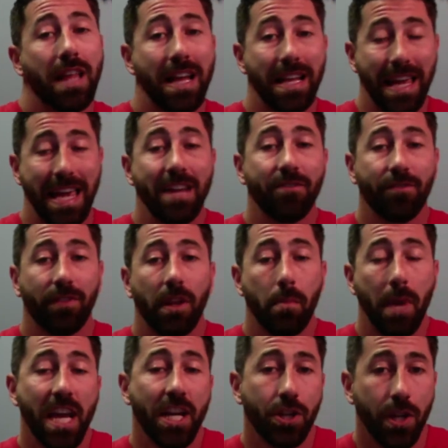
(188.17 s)
That
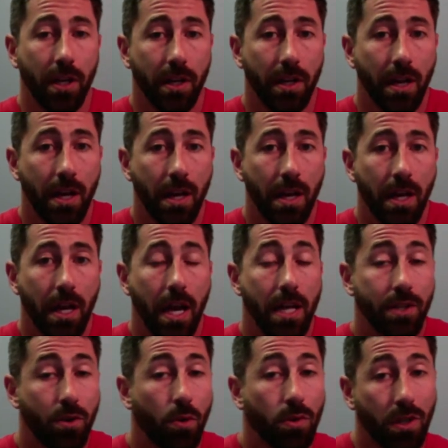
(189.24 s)
inflammation
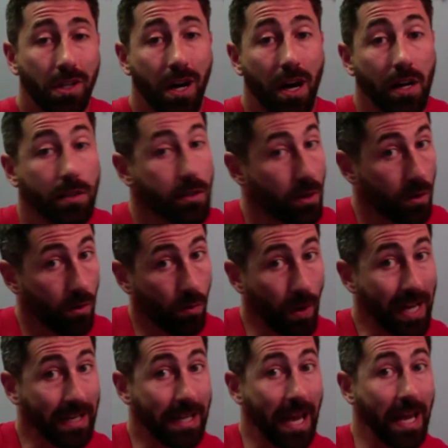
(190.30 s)
is going to cause
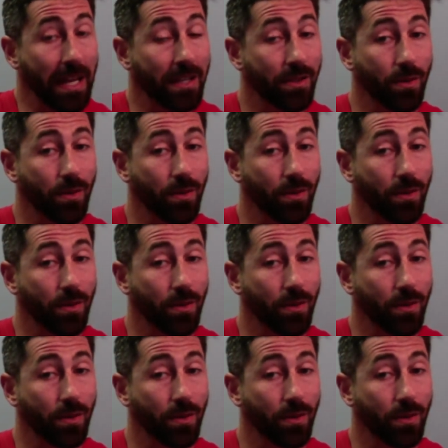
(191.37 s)
weight gain.